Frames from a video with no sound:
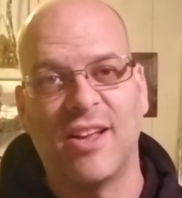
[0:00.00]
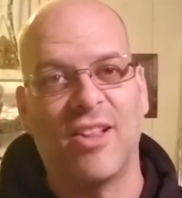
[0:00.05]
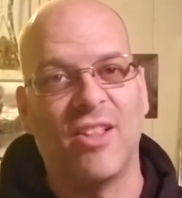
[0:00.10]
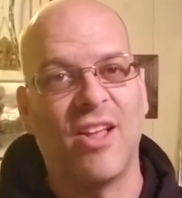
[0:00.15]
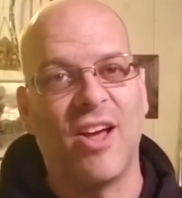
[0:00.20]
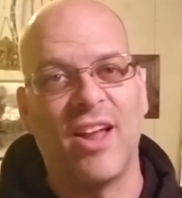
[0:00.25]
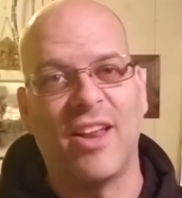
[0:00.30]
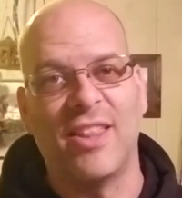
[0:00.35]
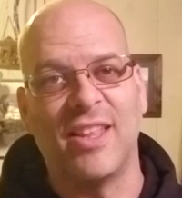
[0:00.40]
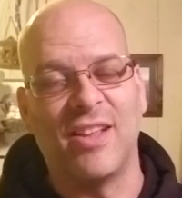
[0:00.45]
a
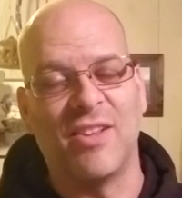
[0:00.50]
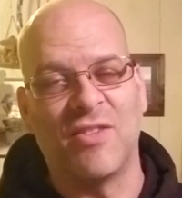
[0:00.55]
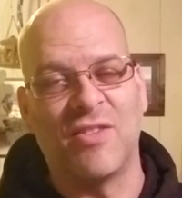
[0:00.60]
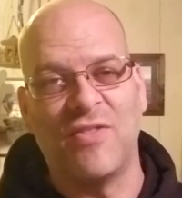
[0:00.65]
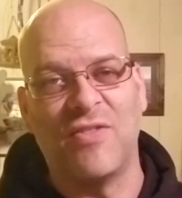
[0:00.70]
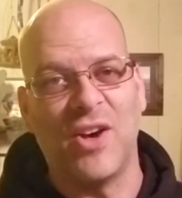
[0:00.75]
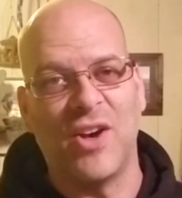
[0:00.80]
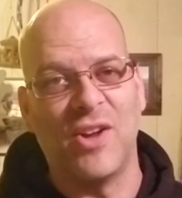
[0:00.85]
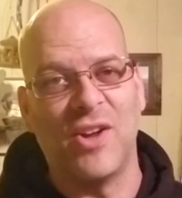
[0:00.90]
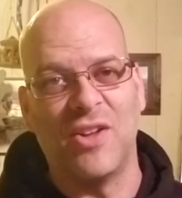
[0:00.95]
lot of these
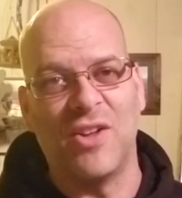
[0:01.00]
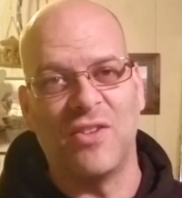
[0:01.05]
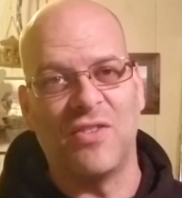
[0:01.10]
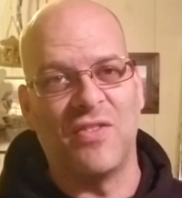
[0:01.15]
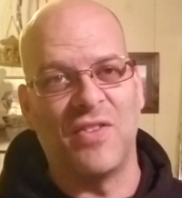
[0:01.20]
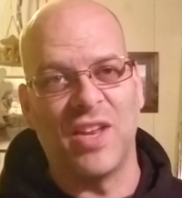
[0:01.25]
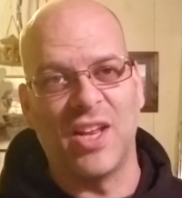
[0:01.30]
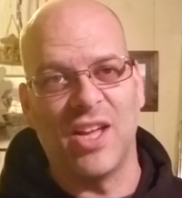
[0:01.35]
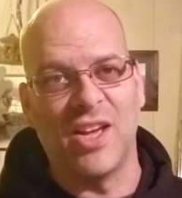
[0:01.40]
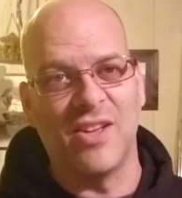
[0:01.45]
photos,
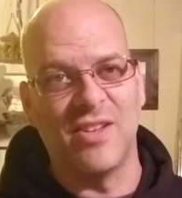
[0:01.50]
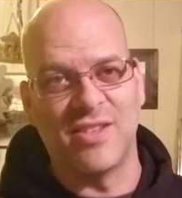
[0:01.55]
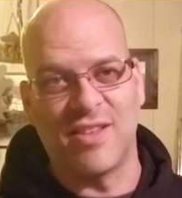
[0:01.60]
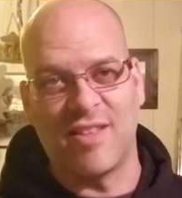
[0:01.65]
videos,